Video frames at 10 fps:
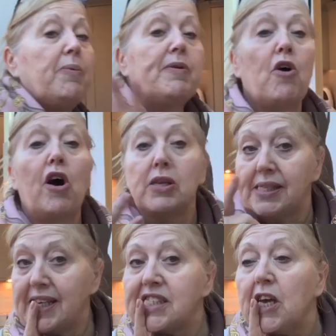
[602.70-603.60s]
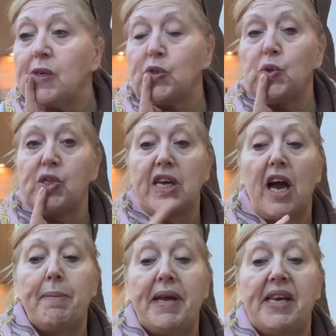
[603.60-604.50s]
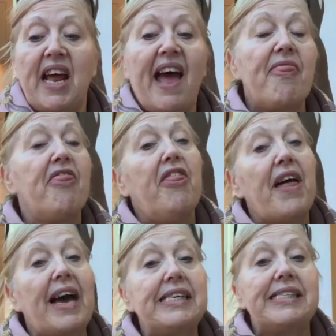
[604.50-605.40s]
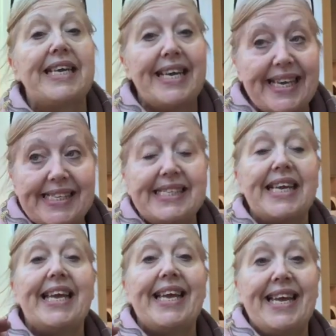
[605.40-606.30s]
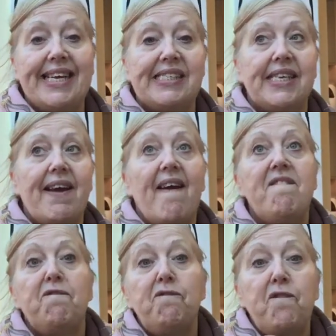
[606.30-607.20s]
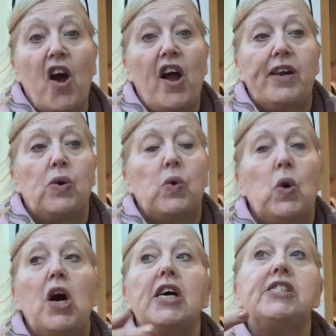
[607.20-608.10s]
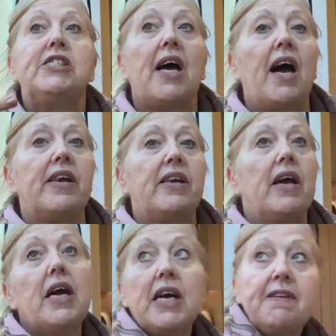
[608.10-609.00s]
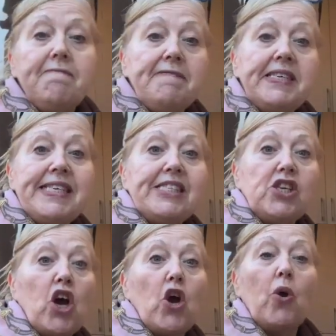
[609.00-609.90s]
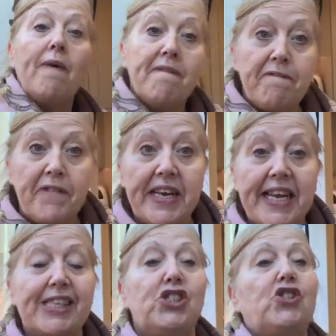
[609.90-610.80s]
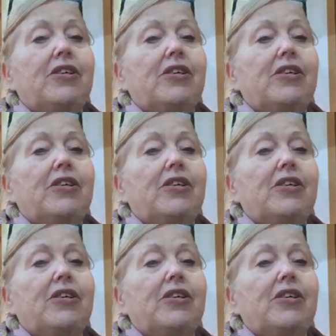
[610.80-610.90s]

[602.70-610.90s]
we've got our Tesco's order coming. And that is it. Final. Done. Finito. Finished.